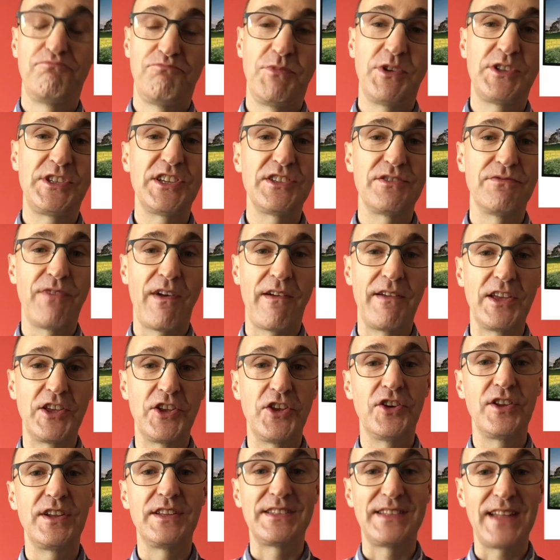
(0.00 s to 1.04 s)
which isn't very
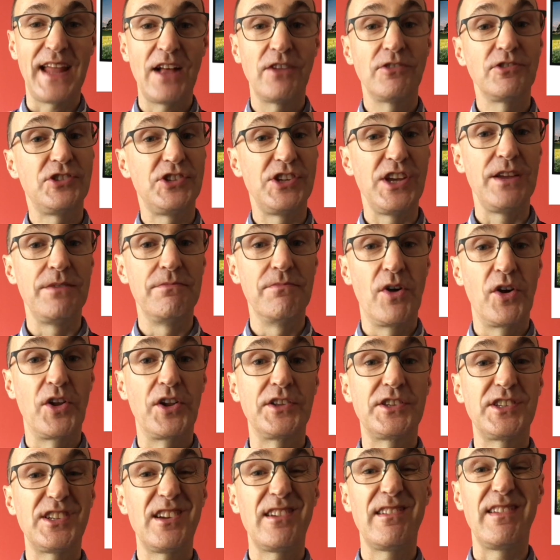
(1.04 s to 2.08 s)
good. It's an LG
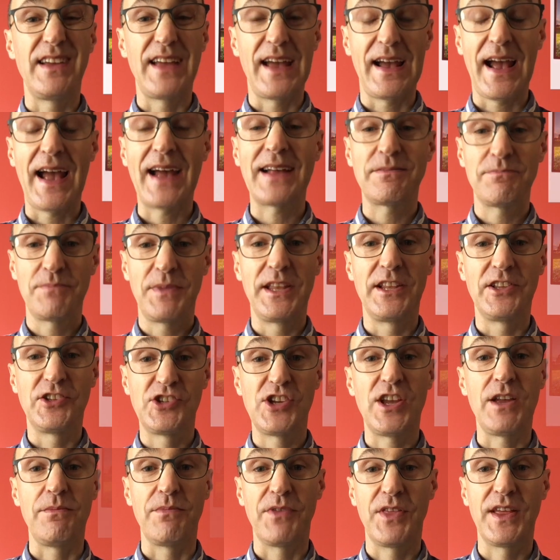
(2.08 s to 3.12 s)
monitor. It hadn't been a
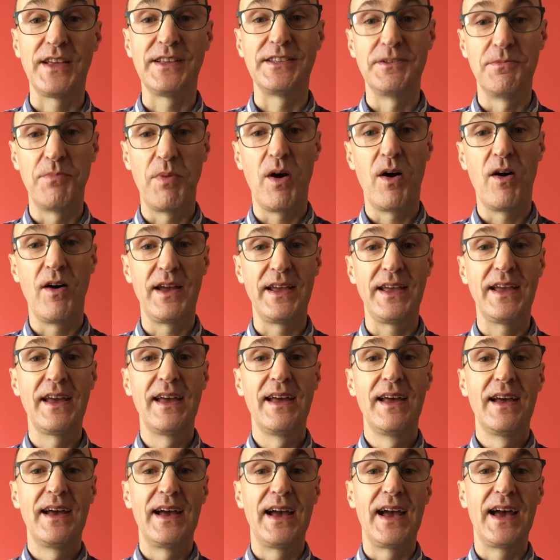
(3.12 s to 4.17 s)
cheap thing to buy,
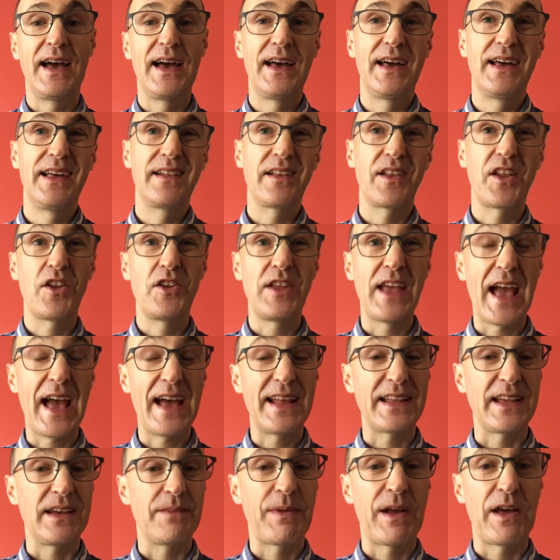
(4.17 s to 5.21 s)
and I'd only
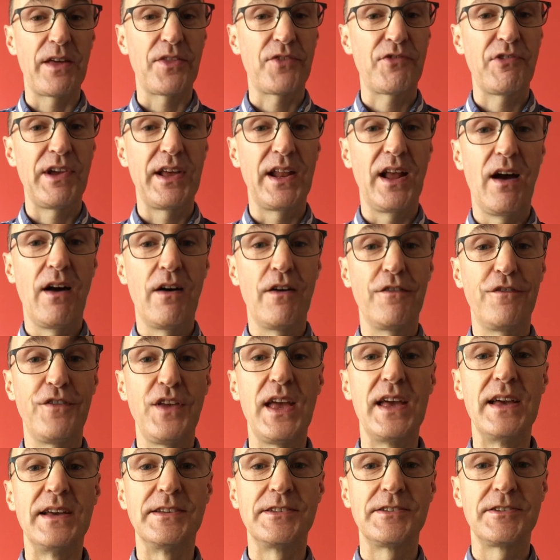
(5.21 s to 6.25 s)
had it about 3.5
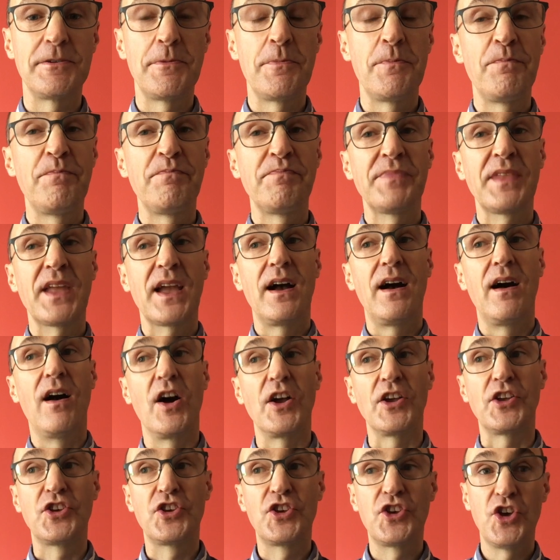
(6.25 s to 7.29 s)
years.
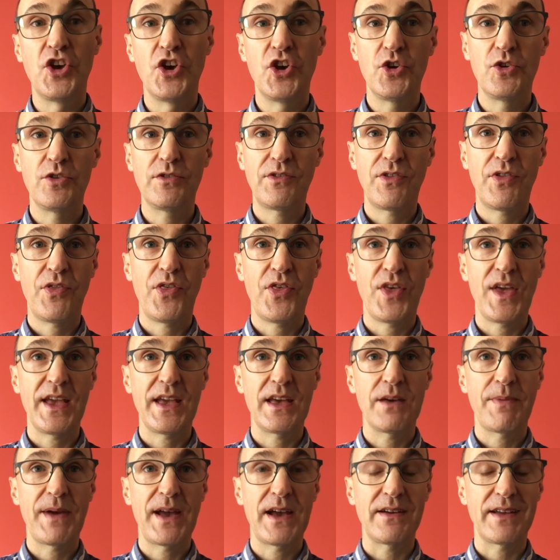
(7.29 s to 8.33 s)
I could
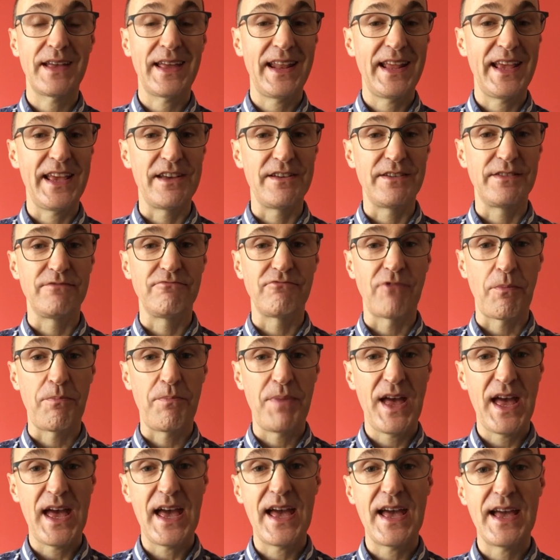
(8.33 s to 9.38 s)
think about getting it
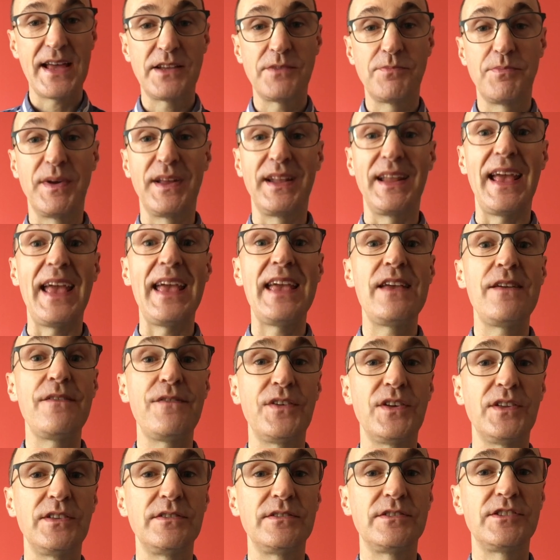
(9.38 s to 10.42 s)
repaired, but
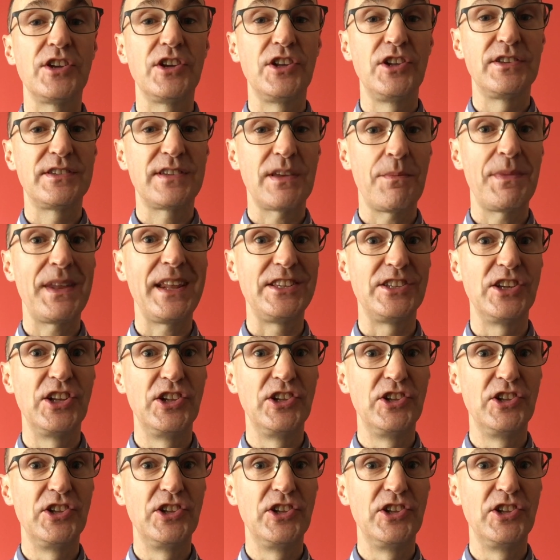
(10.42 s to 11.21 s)
even to somebody to